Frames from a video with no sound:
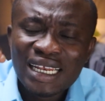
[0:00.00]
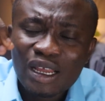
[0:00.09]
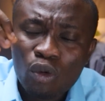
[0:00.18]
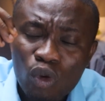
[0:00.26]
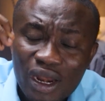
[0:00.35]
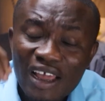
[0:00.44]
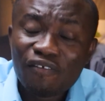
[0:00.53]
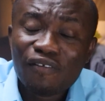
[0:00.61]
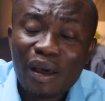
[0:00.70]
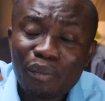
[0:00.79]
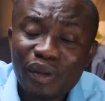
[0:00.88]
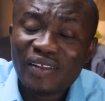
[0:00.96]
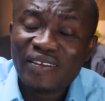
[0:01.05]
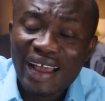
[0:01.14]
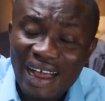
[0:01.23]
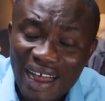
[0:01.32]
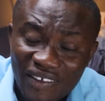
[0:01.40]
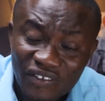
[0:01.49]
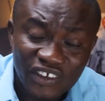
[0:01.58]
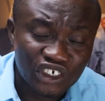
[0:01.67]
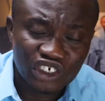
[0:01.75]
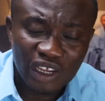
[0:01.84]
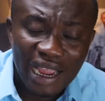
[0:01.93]
that whatever be their heart
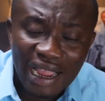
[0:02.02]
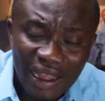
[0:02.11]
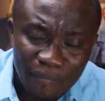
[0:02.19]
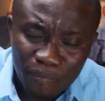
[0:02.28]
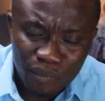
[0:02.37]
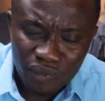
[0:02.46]
desire,